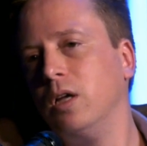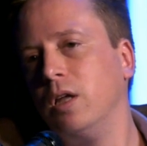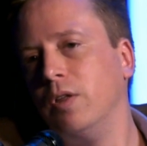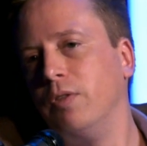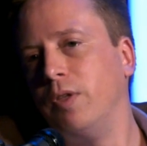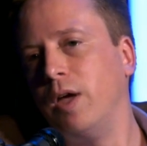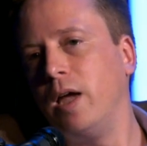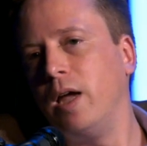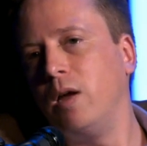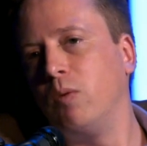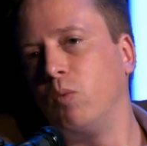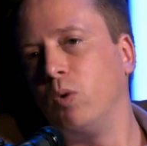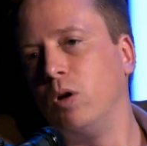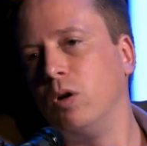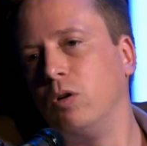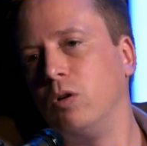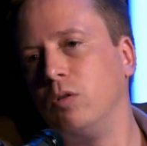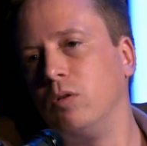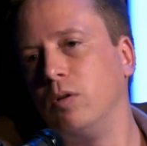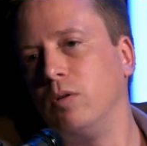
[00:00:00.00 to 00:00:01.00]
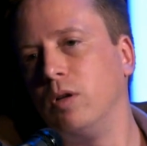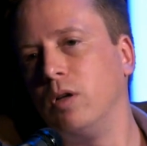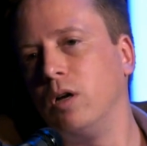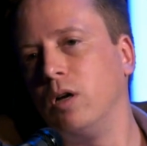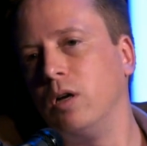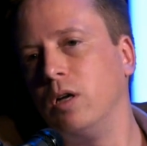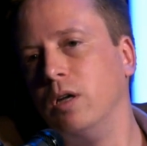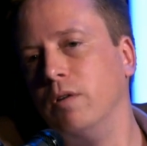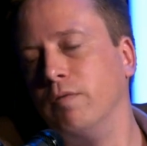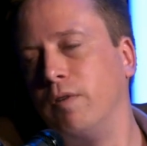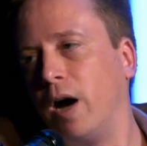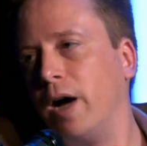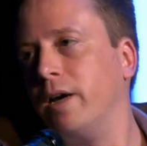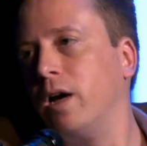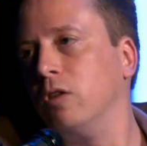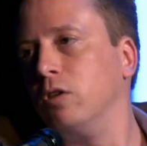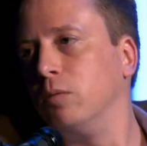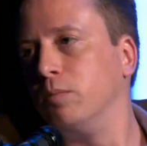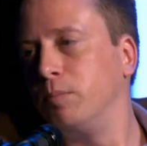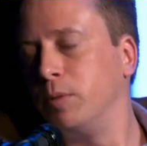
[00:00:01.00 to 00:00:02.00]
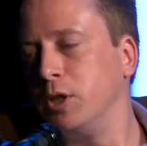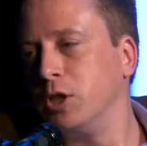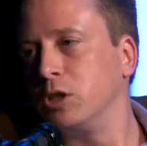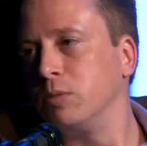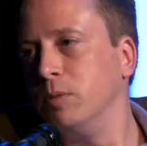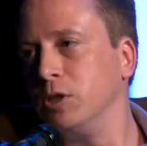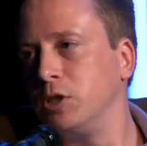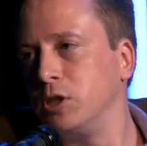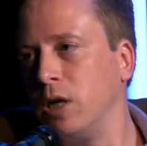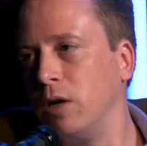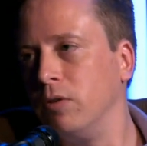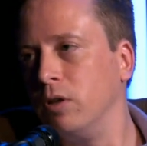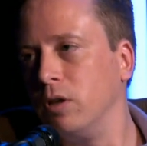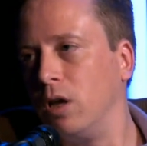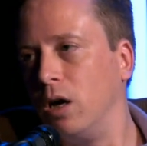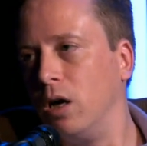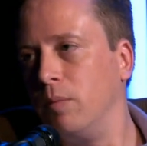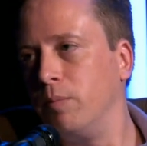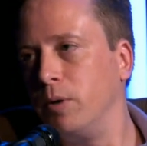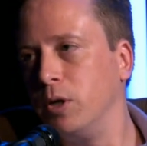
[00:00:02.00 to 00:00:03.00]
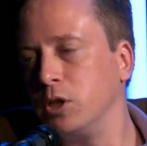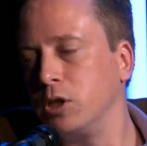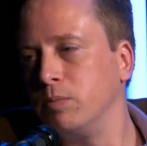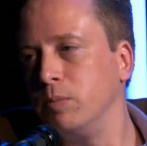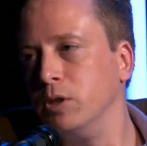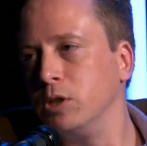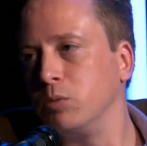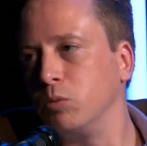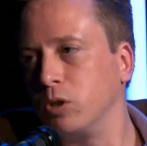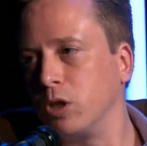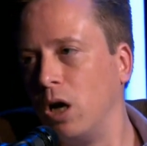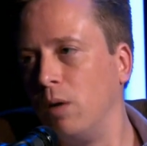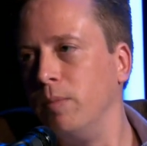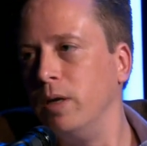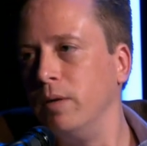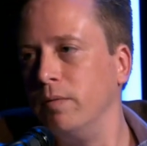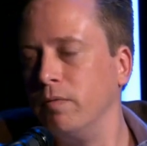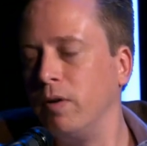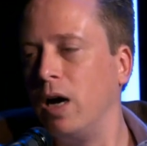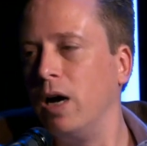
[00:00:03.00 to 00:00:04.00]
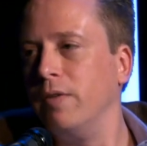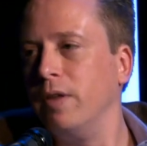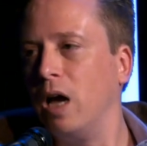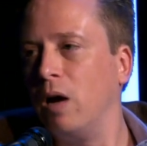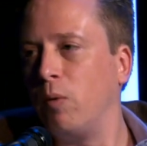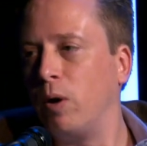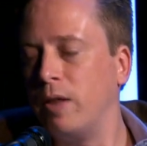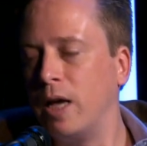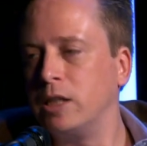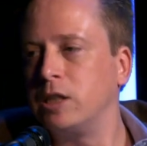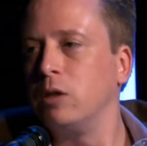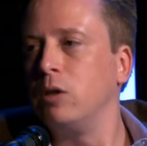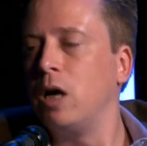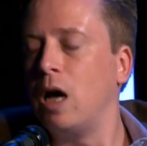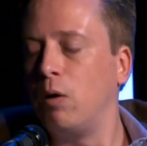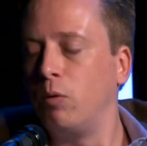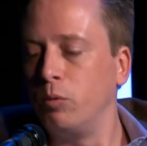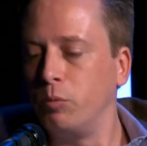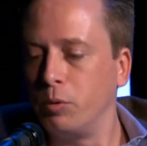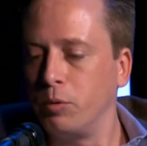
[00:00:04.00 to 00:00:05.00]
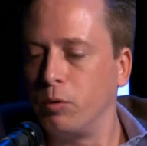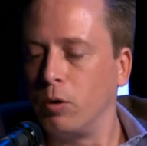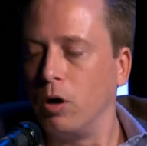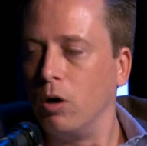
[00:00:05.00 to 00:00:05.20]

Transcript: They will invite other participants down the line. Participants will come in via that way. That's how it would grow.